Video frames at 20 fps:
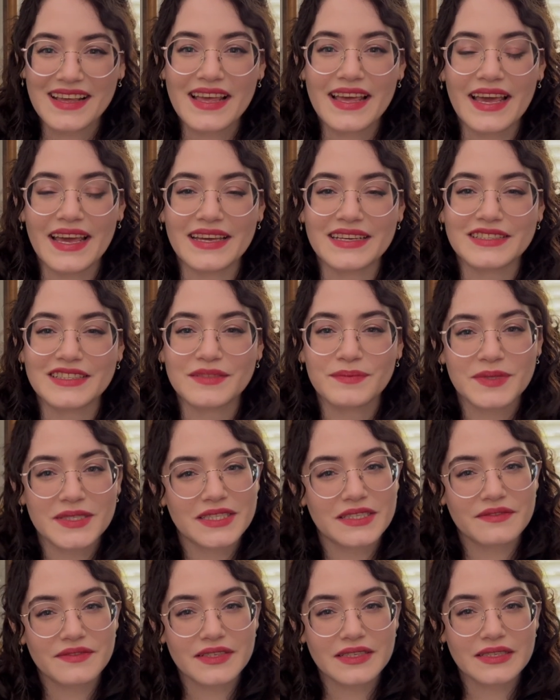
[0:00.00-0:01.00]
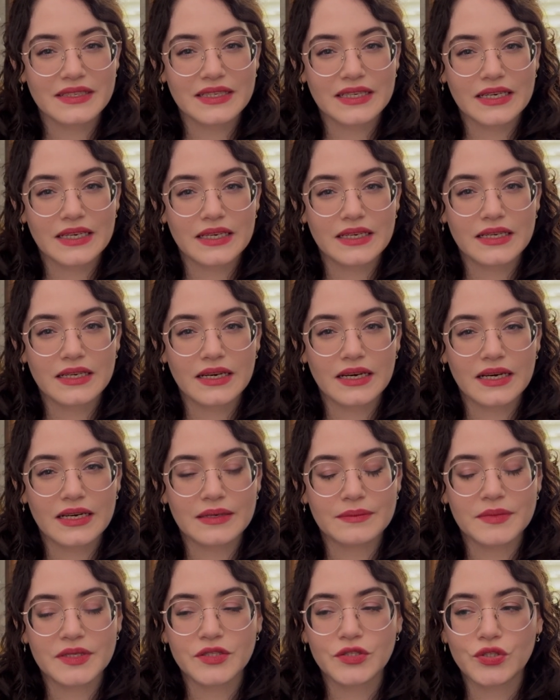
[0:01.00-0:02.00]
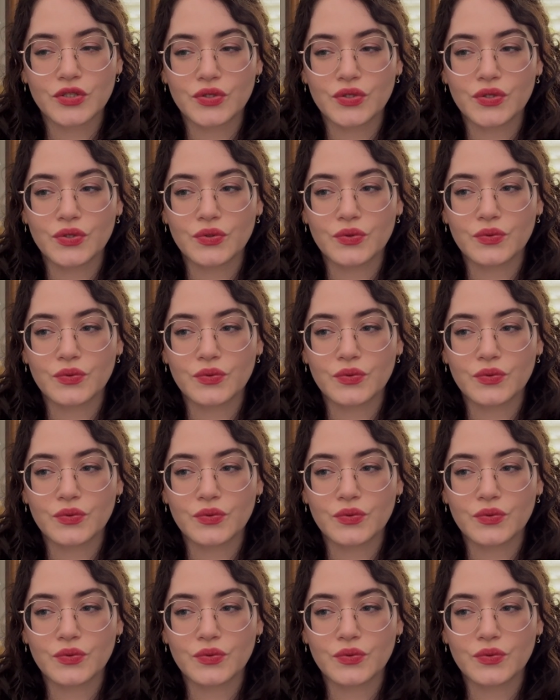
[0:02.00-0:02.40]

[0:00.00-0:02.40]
and specifically to do